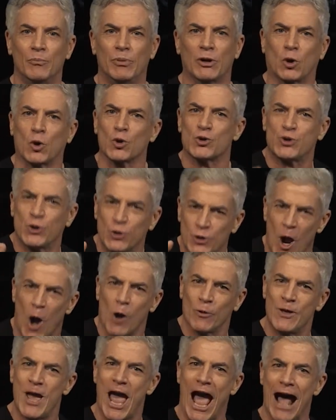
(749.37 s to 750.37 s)
Because you
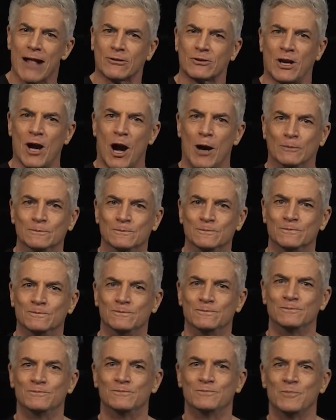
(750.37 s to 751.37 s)
know the outcome.
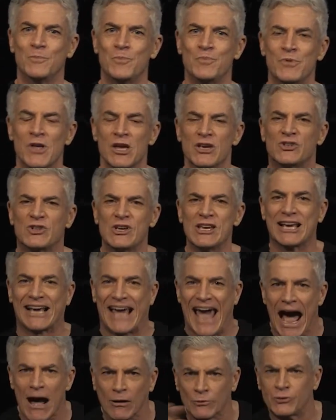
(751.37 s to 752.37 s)
See,
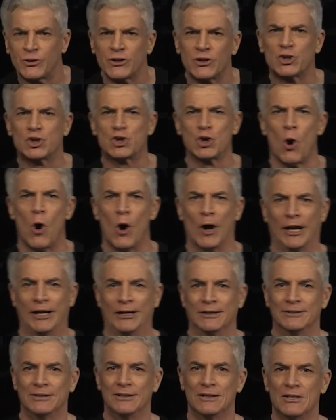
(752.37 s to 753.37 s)
count it
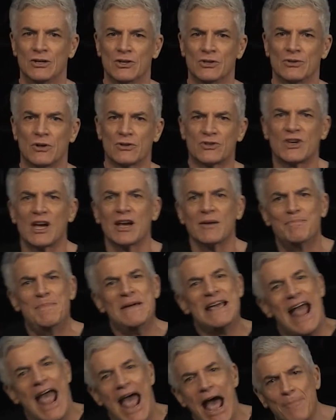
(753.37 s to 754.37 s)
joy. I'm not saying
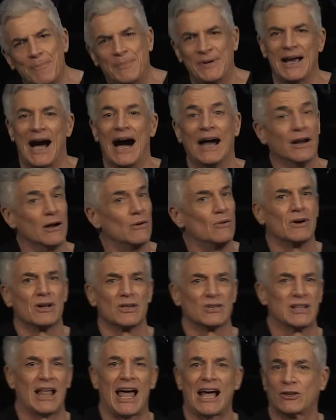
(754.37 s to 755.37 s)
be happy. I know
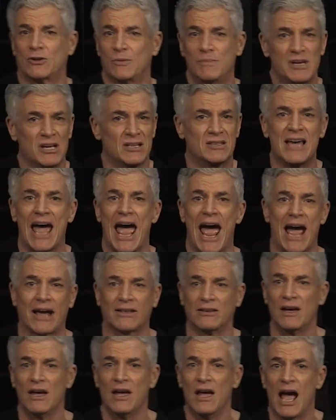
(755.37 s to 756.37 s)
what it's like to be
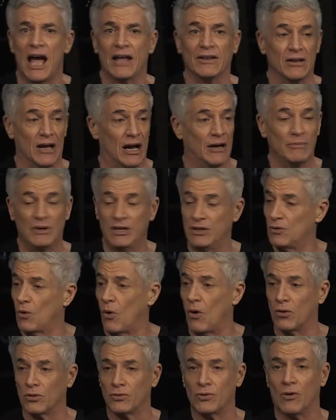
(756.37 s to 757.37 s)
attacked. And, I mean,
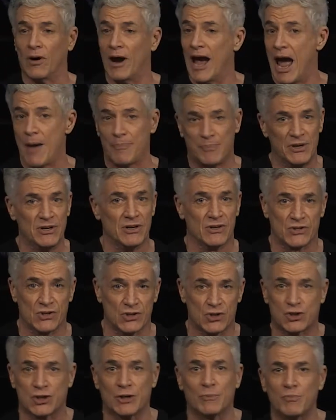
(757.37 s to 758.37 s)
all your
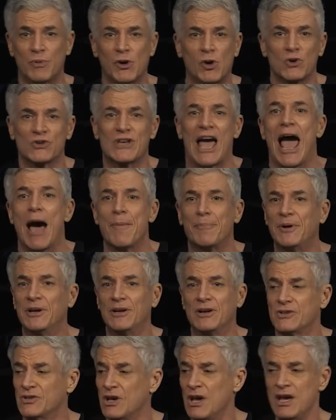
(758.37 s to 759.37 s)
happiness is stripped, because
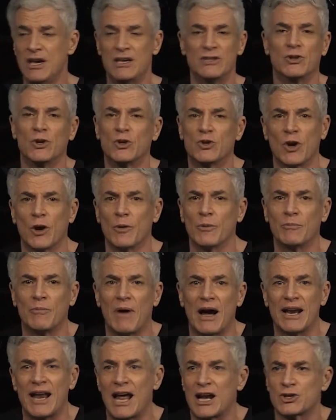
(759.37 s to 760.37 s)
happiness is
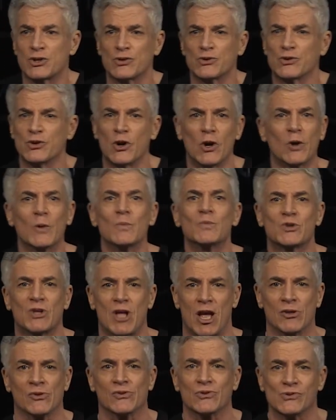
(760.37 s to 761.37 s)
determined by natural
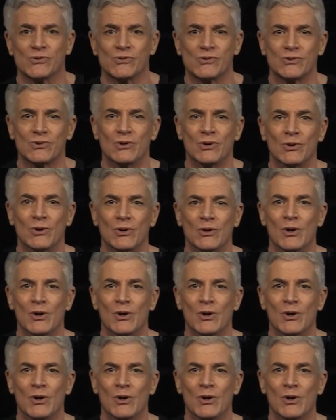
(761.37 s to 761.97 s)
circumstances.